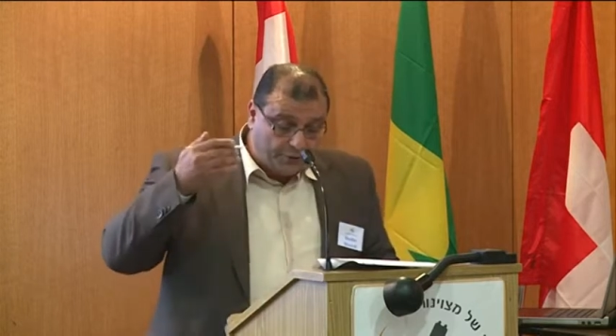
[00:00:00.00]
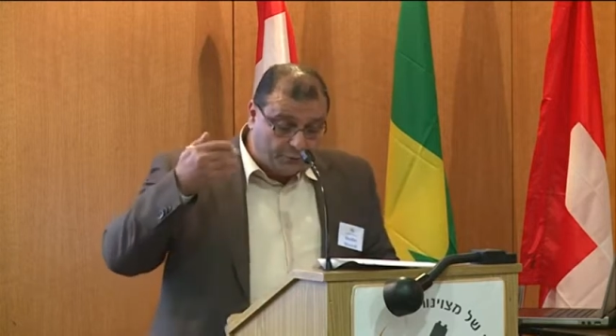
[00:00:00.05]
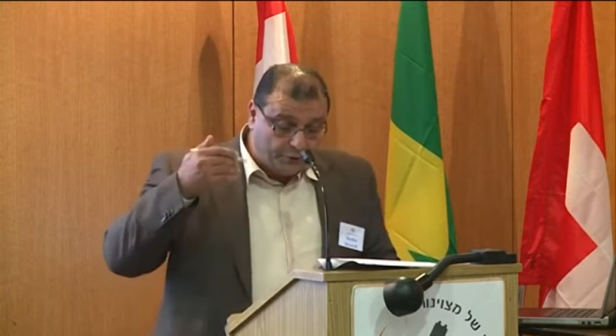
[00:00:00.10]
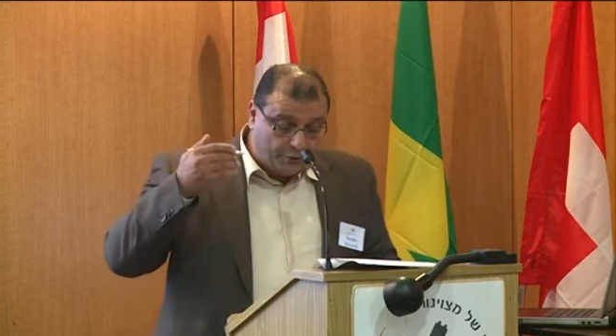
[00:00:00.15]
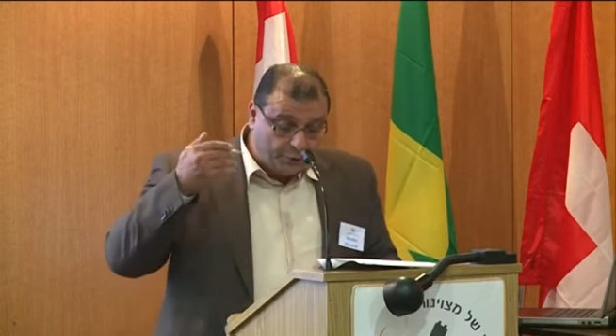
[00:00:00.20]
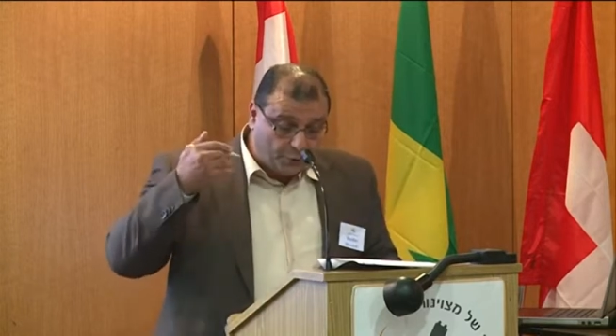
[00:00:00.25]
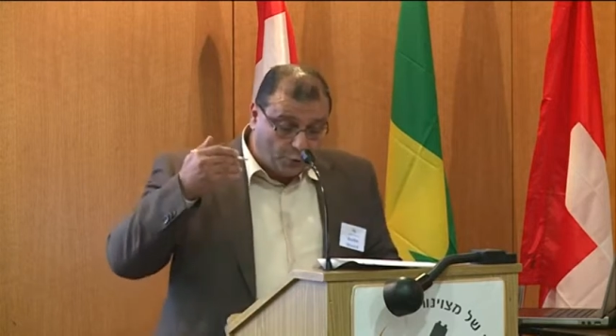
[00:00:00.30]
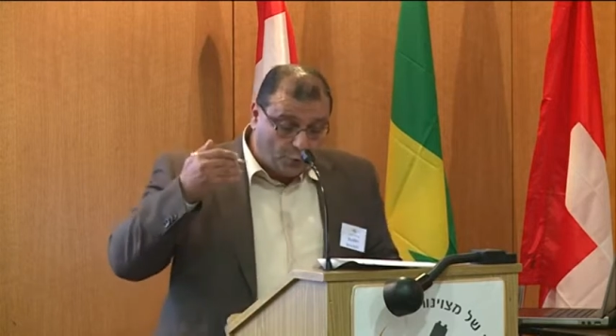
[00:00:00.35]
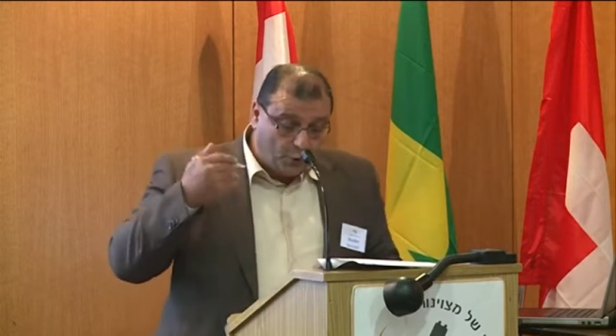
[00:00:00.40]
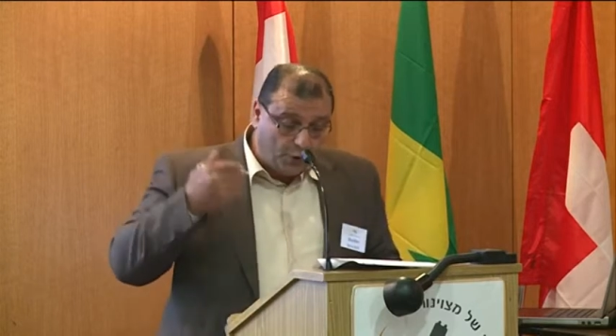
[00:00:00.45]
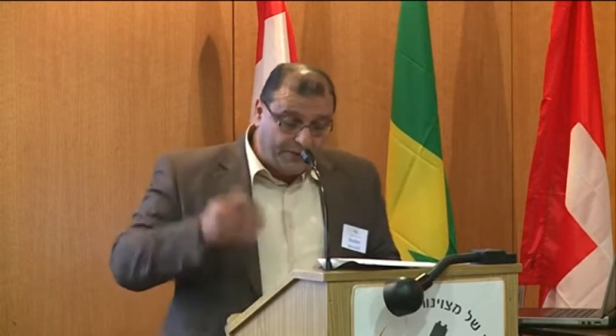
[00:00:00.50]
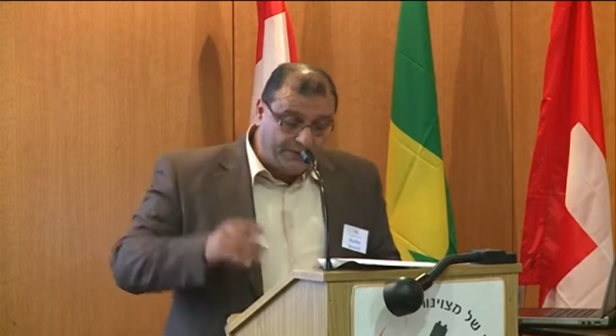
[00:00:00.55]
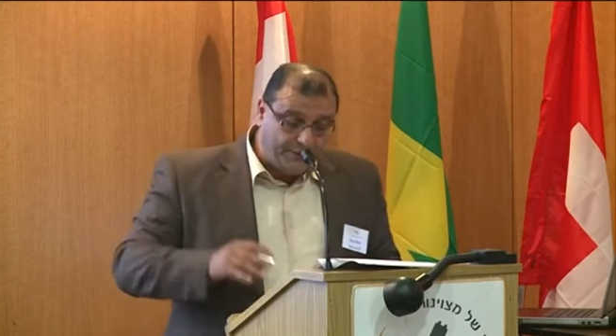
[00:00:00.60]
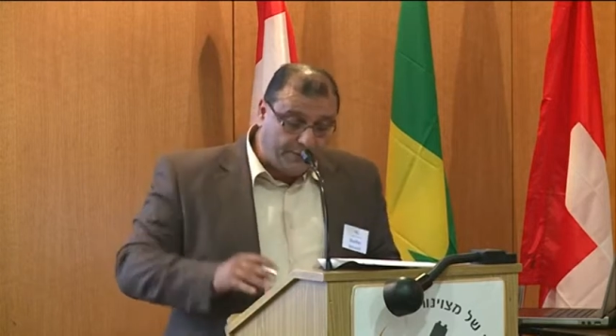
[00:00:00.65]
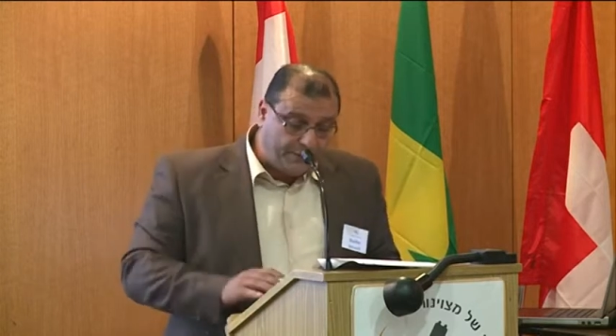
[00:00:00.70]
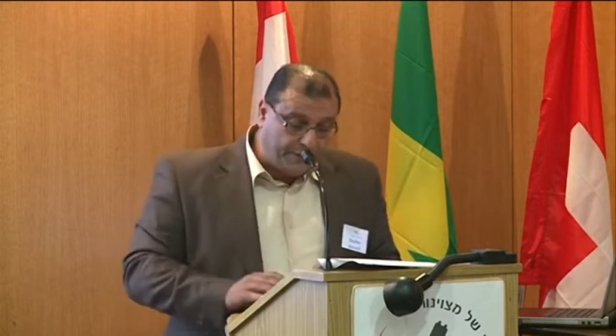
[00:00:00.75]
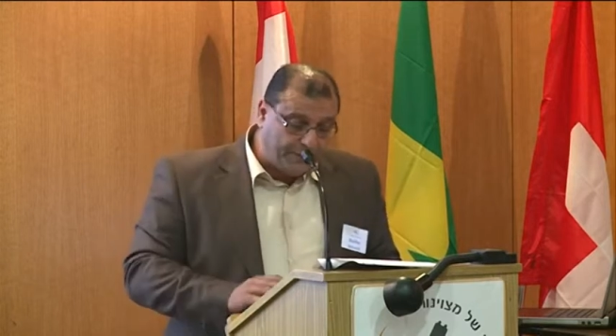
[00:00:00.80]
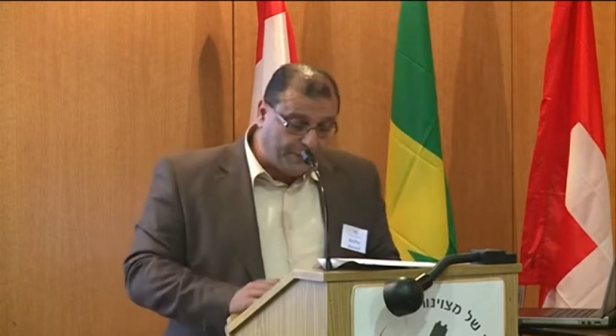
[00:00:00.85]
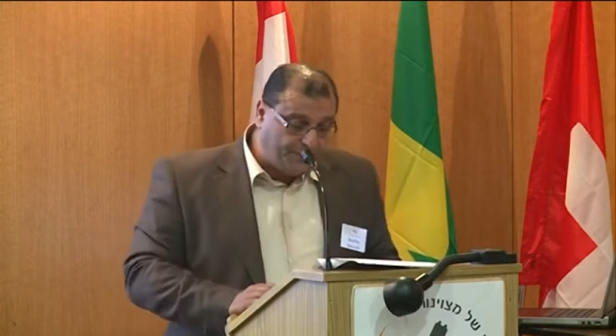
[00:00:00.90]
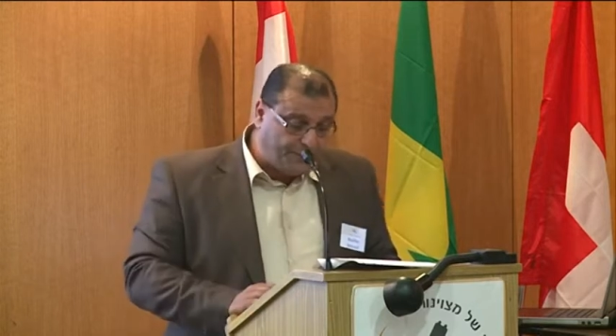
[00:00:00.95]
which all
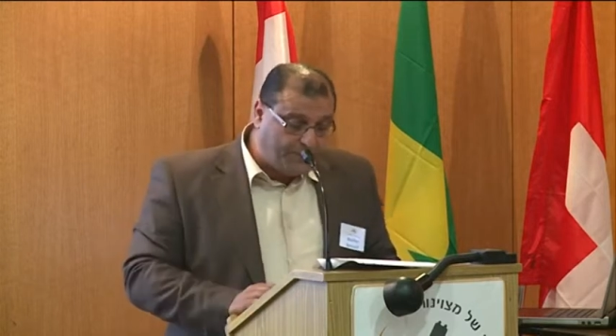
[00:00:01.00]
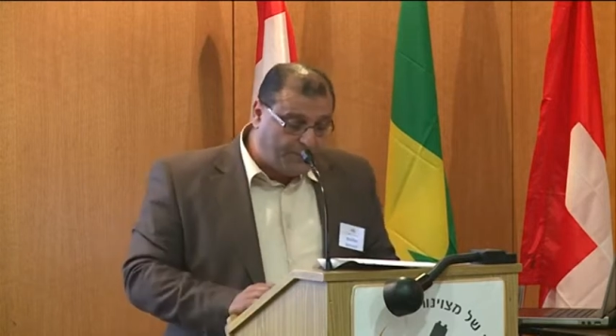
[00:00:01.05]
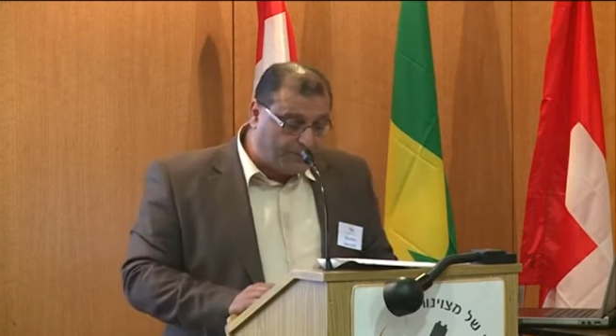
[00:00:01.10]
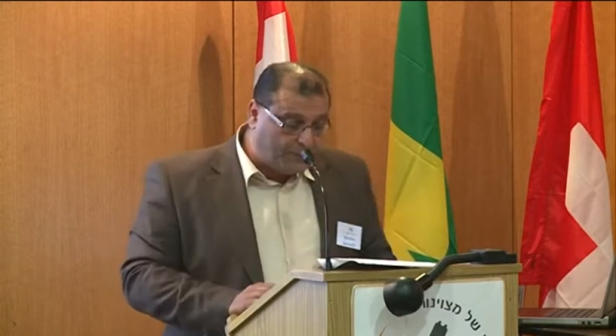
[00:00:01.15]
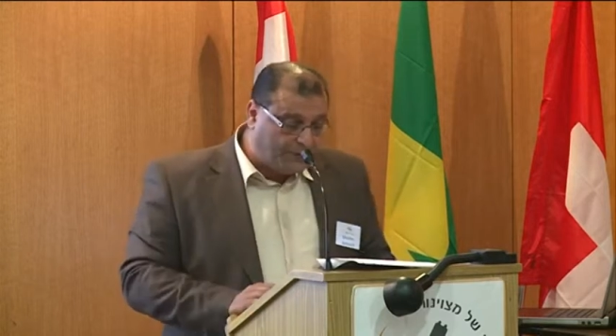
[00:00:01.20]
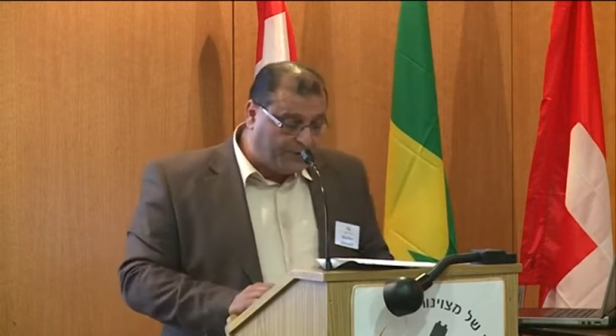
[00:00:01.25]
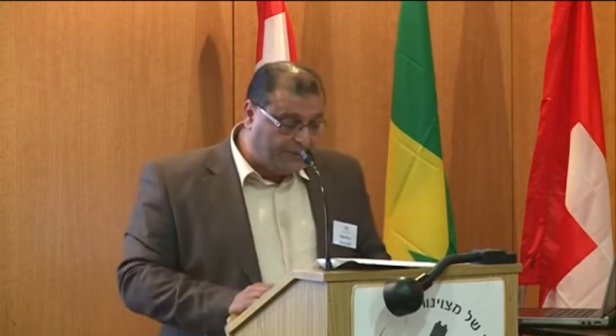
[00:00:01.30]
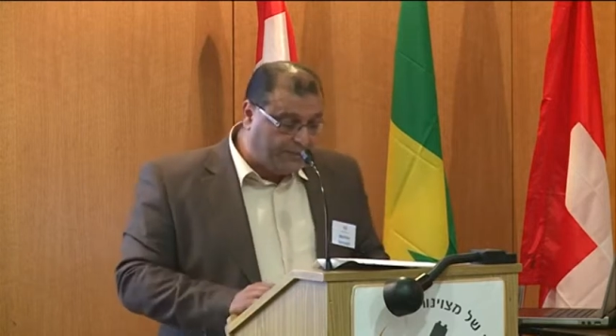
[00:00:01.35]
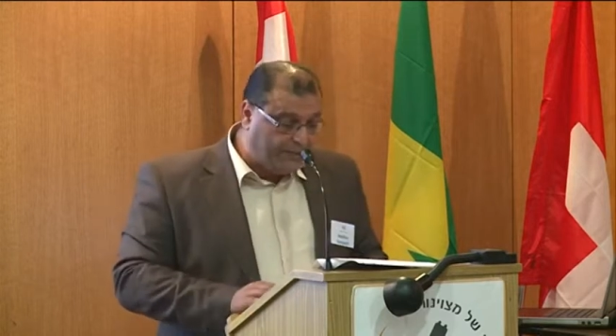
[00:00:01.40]
educated people